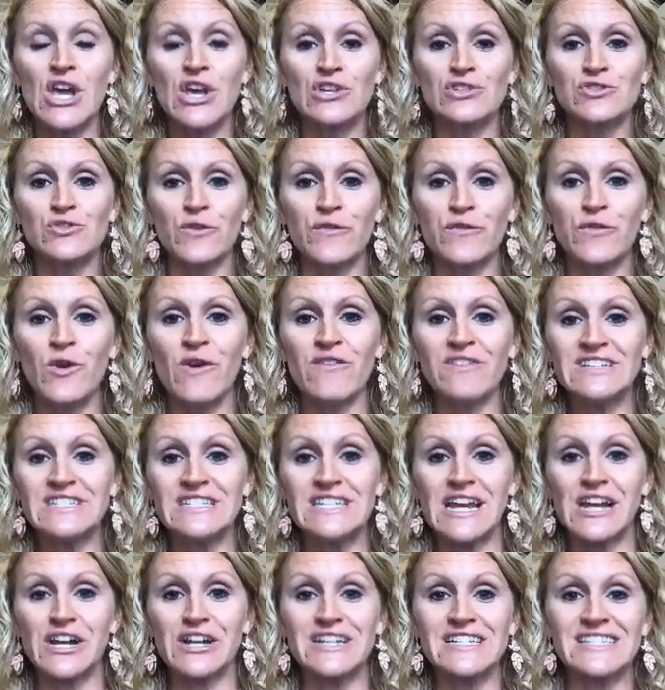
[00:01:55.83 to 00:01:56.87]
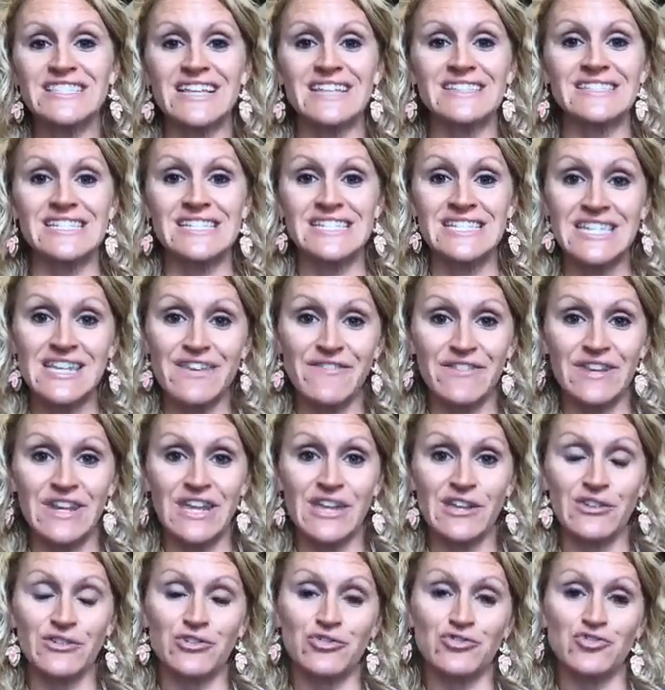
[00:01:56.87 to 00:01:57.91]
So, if you have a dairy
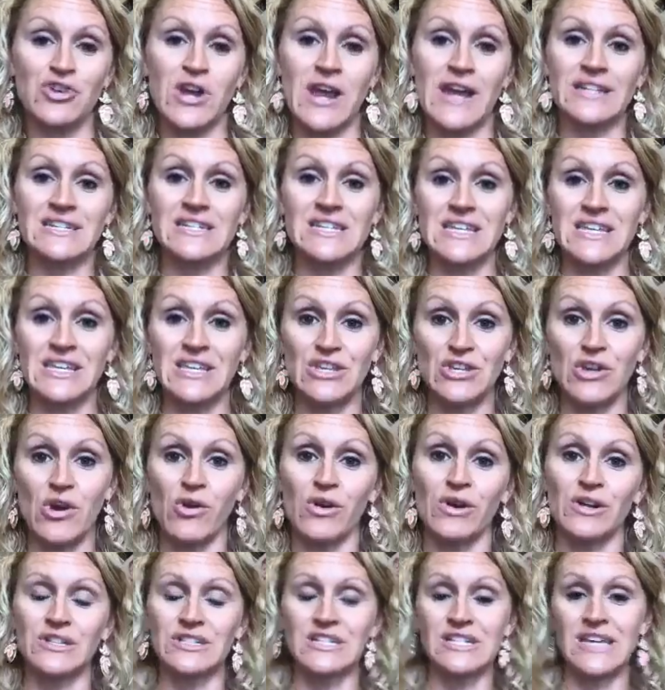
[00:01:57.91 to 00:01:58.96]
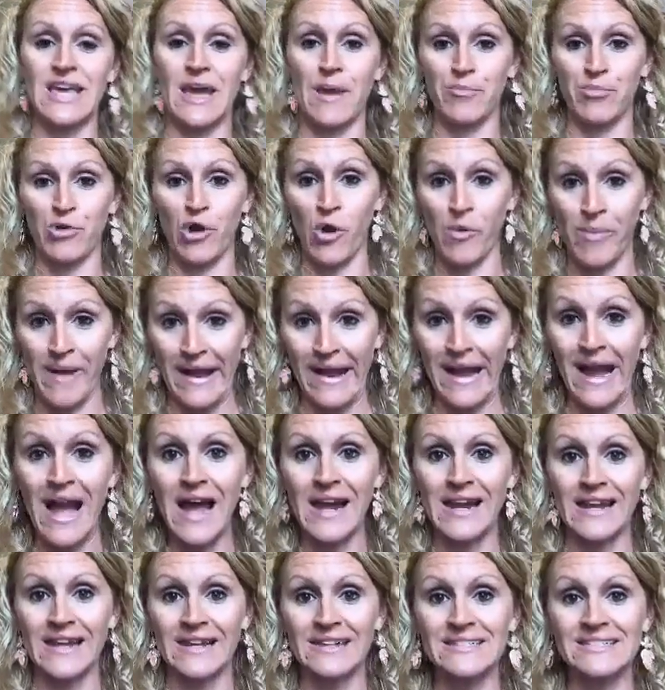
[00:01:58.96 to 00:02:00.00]
sensitivity and you're trying to eat yogurt to get
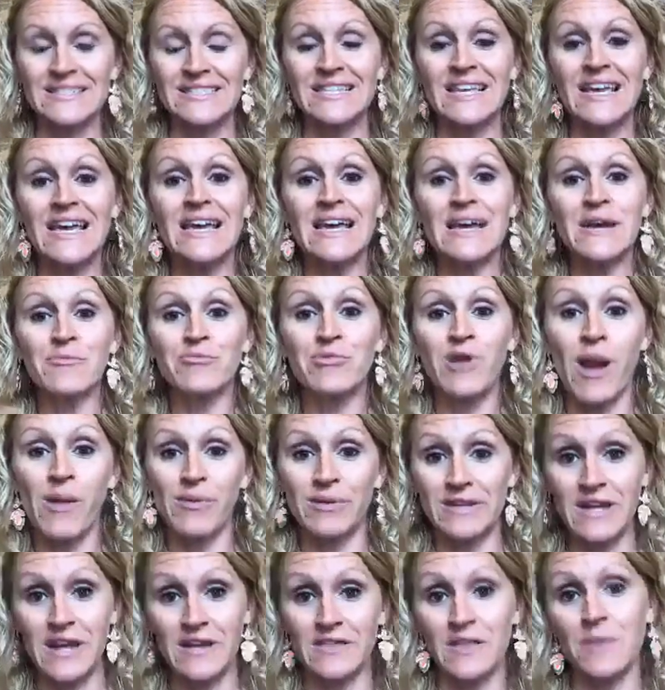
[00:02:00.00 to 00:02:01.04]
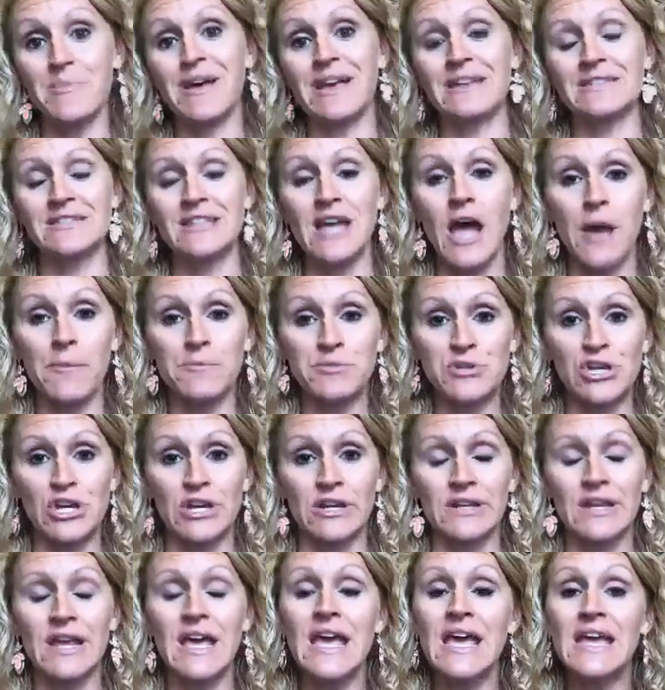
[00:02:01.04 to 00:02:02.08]
probiotics, probably not the best
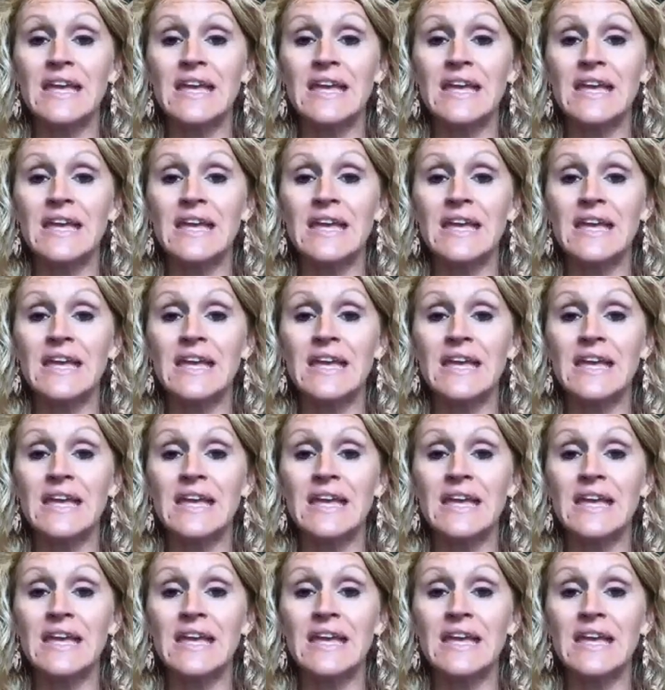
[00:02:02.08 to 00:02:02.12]
option.